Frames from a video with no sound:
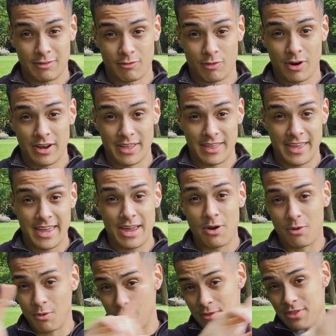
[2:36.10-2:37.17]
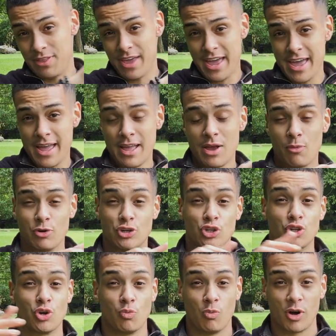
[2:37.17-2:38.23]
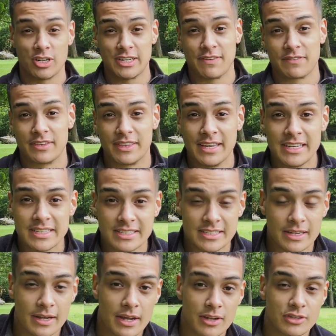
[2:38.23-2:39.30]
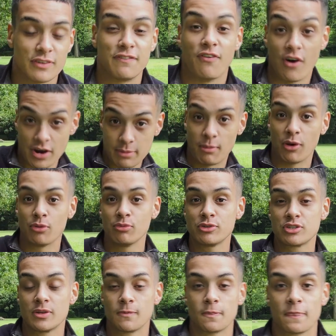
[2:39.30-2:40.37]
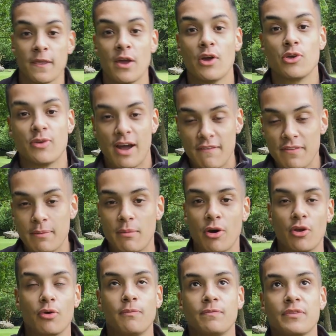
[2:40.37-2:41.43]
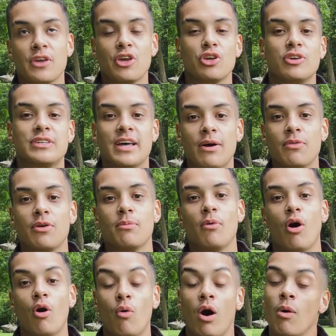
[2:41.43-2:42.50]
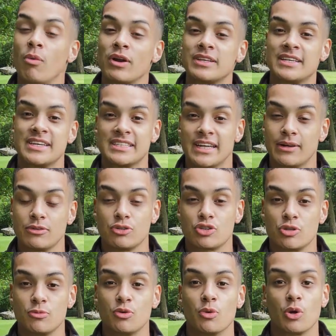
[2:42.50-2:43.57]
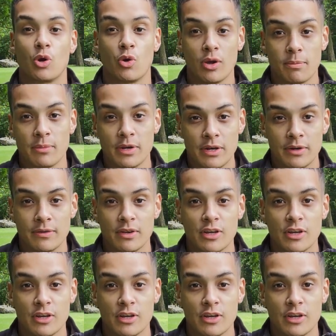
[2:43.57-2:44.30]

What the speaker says: right here or there, which you can watch after this to find models. You have that model, you tell them, oh, I want to test out some new equipment